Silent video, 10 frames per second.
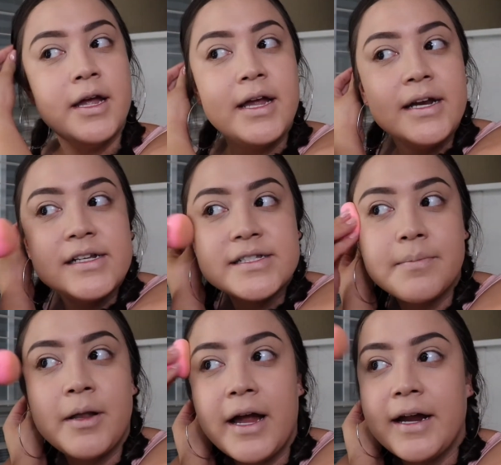It is
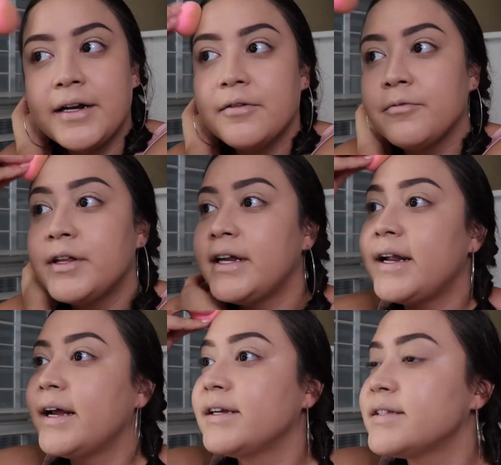applying really
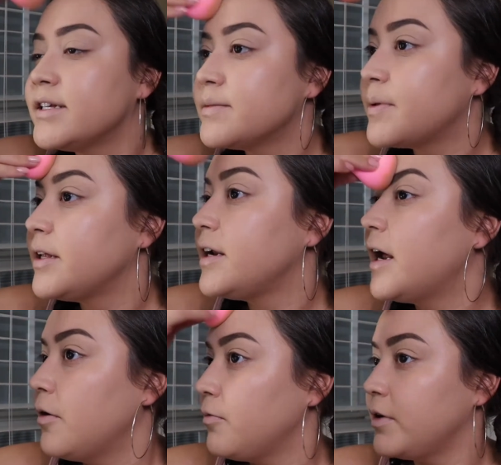nice. It's blending
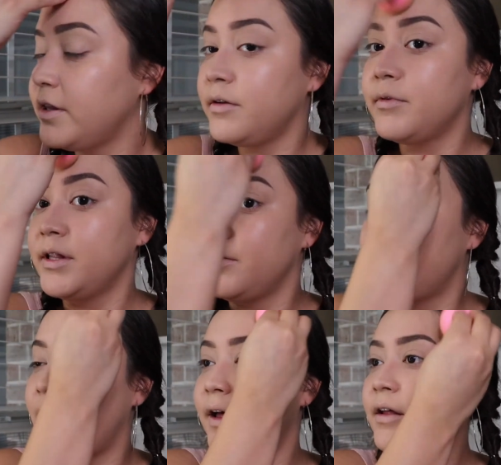out really, really
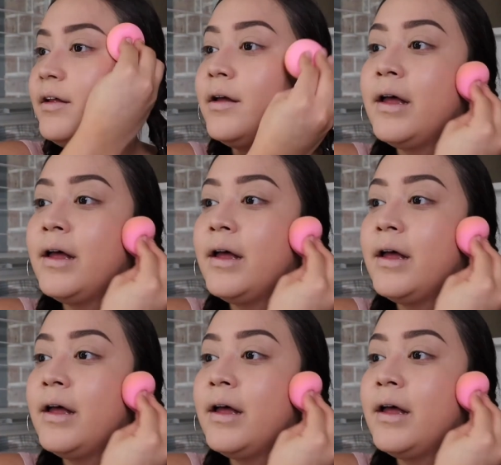well.